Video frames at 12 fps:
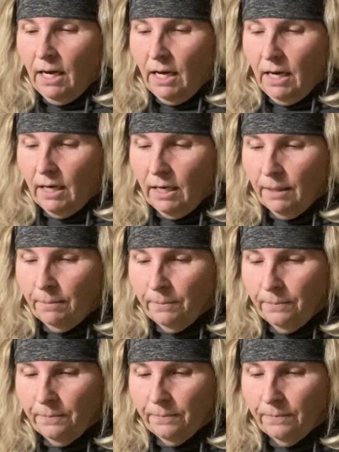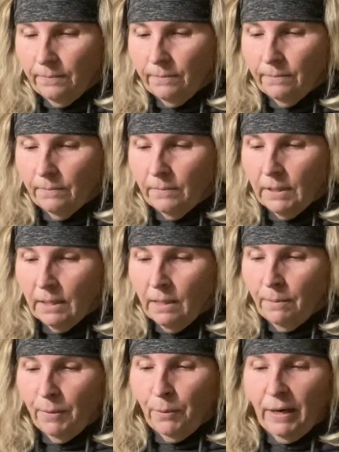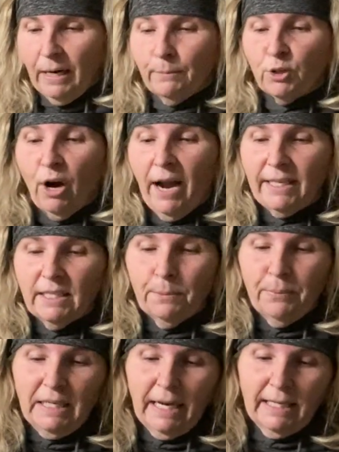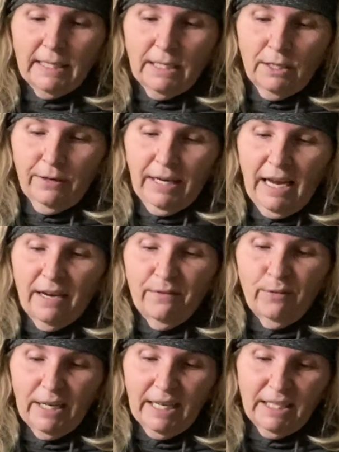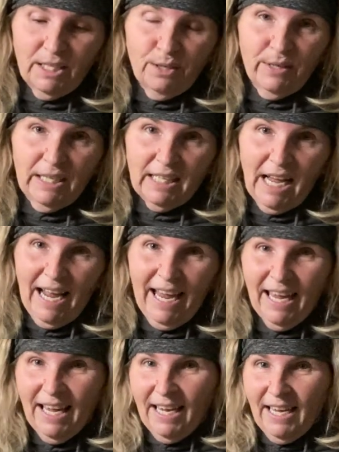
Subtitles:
But when I'm trying to be nice and creative, what I do is I